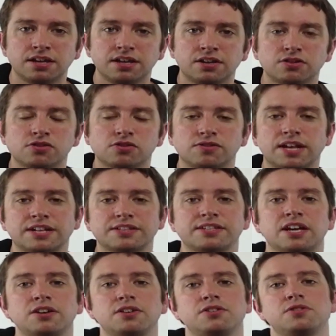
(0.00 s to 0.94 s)
So that's
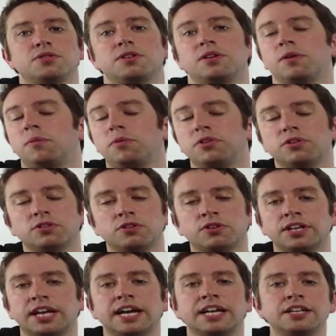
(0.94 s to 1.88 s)
how you do it. And when you're
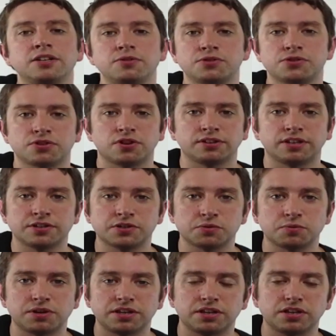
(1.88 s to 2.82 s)
learning any new song, that's the
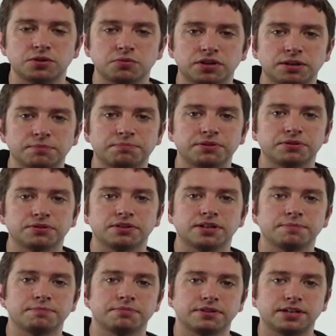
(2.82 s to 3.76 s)
way that you want to build
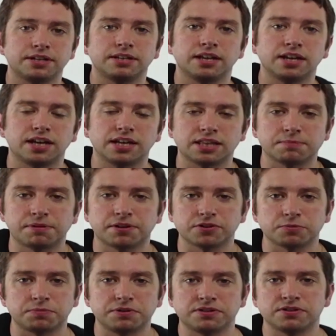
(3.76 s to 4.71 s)
up and get the
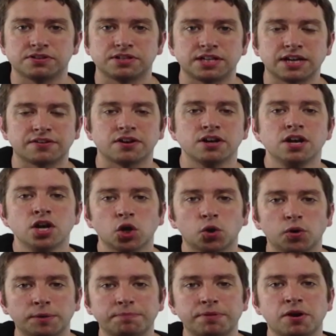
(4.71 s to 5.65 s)
puzzle pieces together.
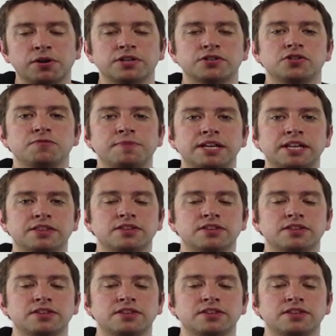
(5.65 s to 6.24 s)
Quick bonus, you've made it